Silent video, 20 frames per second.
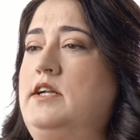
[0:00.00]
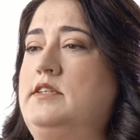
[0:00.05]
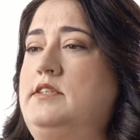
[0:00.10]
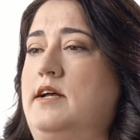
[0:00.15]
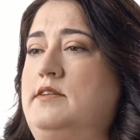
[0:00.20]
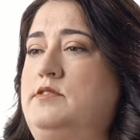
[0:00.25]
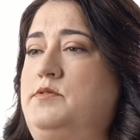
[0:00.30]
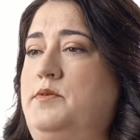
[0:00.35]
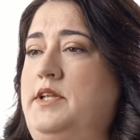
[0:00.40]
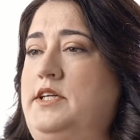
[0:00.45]
of
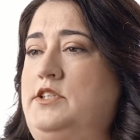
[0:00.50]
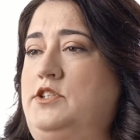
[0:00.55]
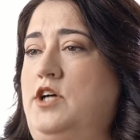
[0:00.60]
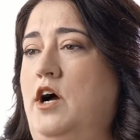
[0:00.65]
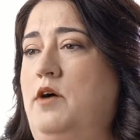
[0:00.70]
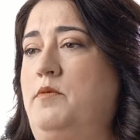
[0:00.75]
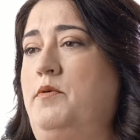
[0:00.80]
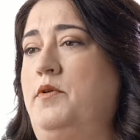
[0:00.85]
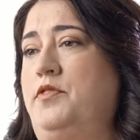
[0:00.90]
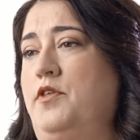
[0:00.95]
times when they
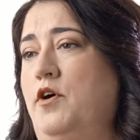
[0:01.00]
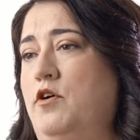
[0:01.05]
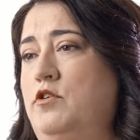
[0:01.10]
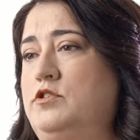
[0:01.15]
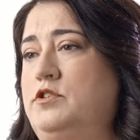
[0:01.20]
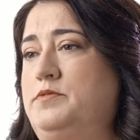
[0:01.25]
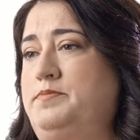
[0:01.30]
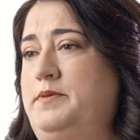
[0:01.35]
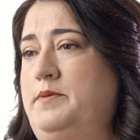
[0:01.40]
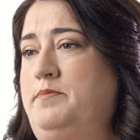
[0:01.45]
talk with
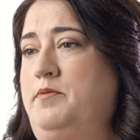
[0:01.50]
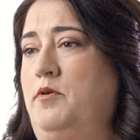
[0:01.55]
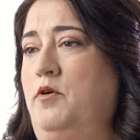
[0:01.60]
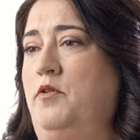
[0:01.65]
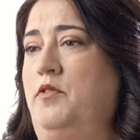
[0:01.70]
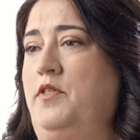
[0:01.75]
those people,